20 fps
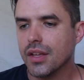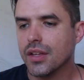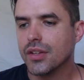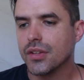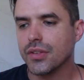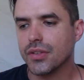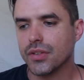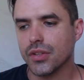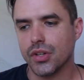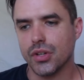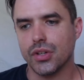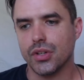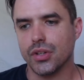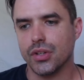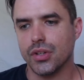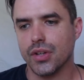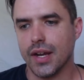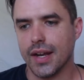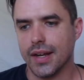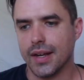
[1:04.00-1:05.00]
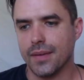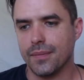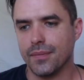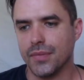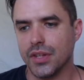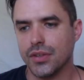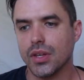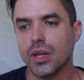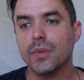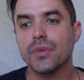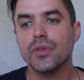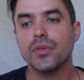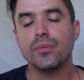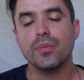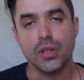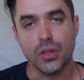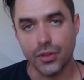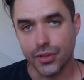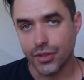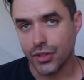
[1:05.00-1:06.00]
So in terms of
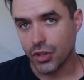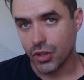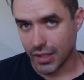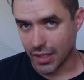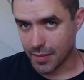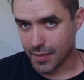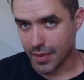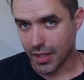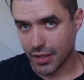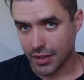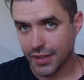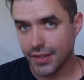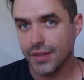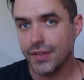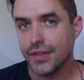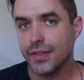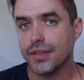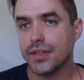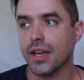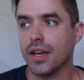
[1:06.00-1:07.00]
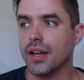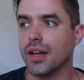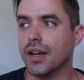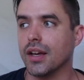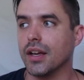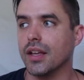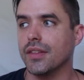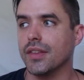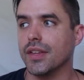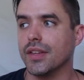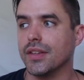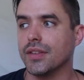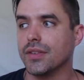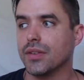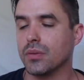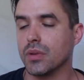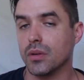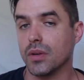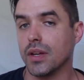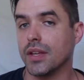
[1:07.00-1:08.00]
building your email list, there's
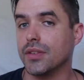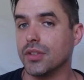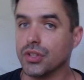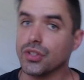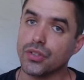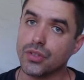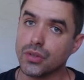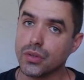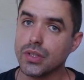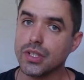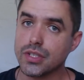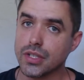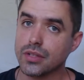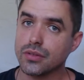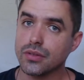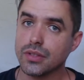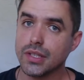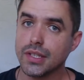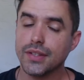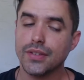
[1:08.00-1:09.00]
3 ways you can do it generally.